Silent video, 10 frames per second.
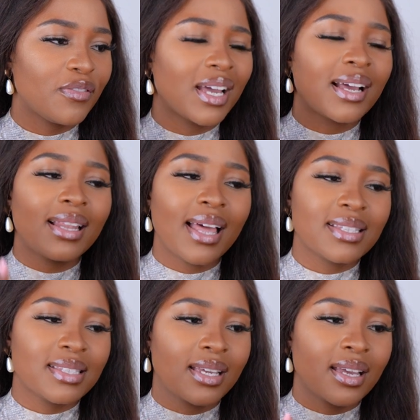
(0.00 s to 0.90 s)
of the
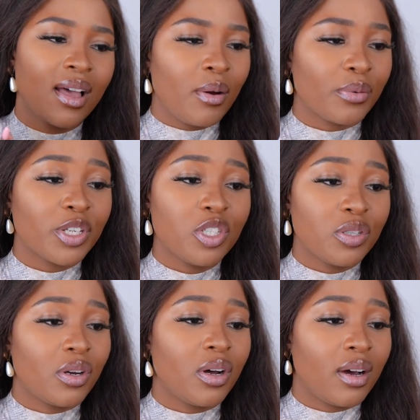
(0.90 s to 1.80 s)
classic
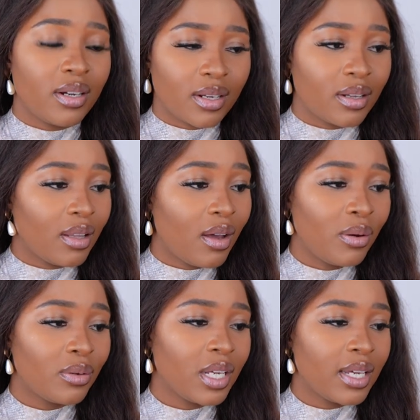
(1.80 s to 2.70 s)
original eau de
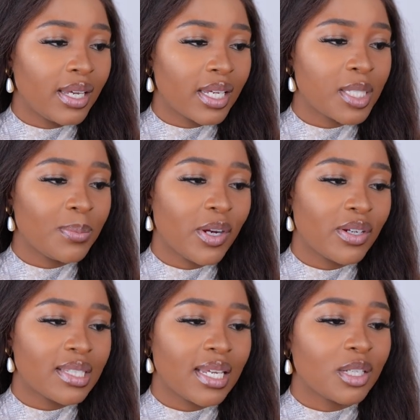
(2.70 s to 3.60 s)
cologne.
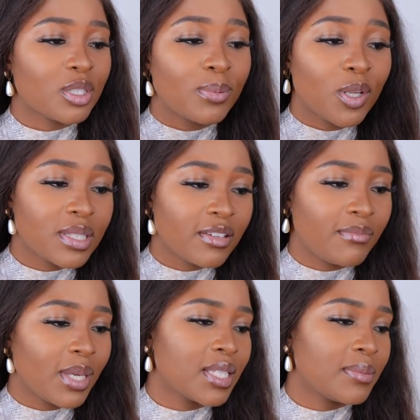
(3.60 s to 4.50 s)
Experience an explosive
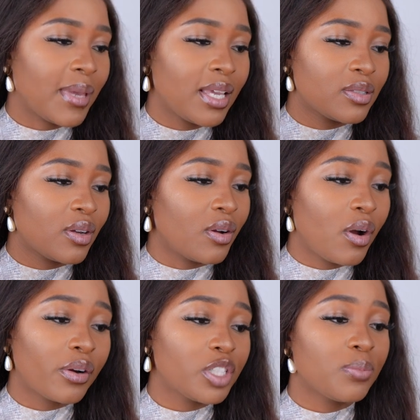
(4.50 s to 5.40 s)
mix based on
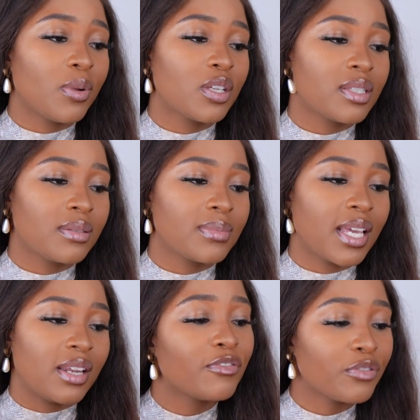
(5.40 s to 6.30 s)
orange blossoms
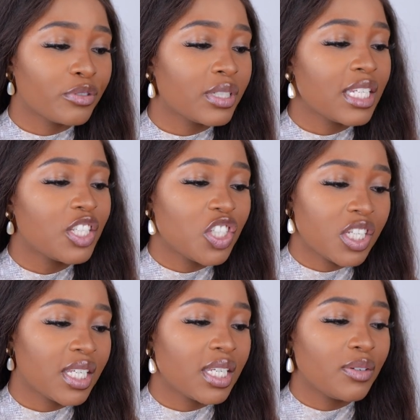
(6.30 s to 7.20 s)
and fruity
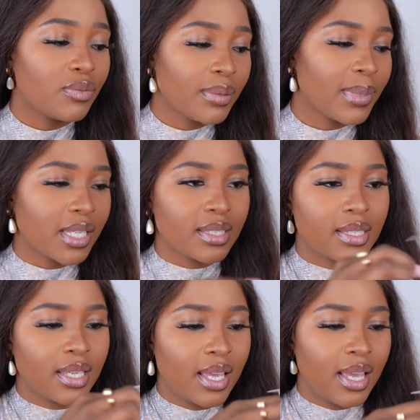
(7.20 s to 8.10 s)
cheeky remix.
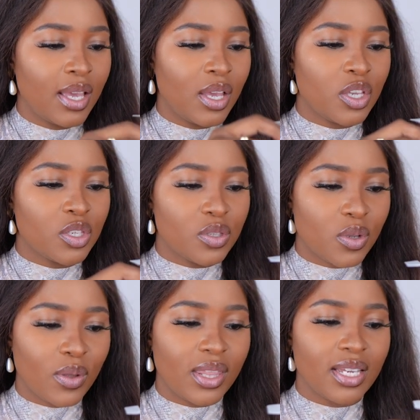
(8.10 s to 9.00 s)

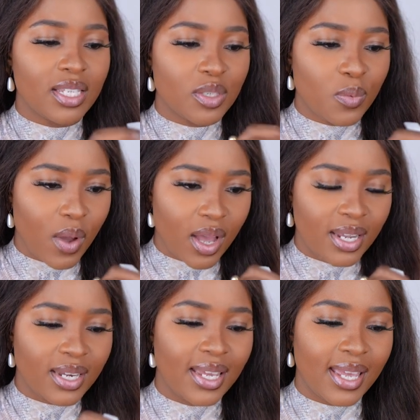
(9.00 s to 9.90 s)
So this
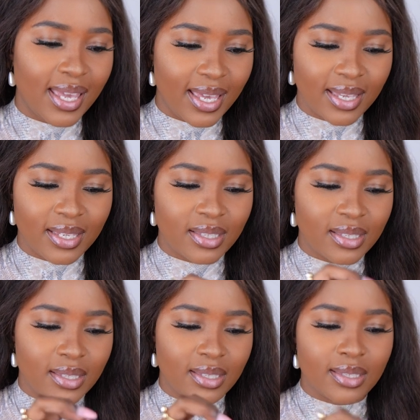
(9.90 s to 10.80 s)
one
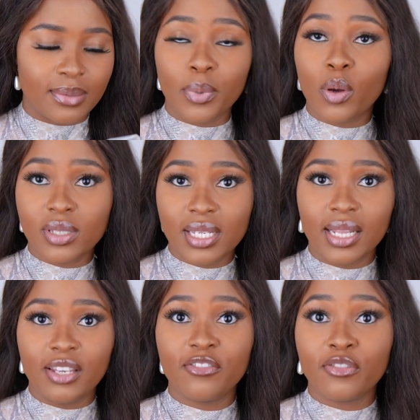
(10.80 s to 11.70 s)
is
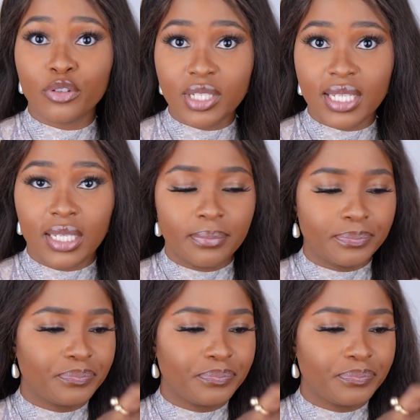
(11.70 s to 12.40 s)
supposedly fruity.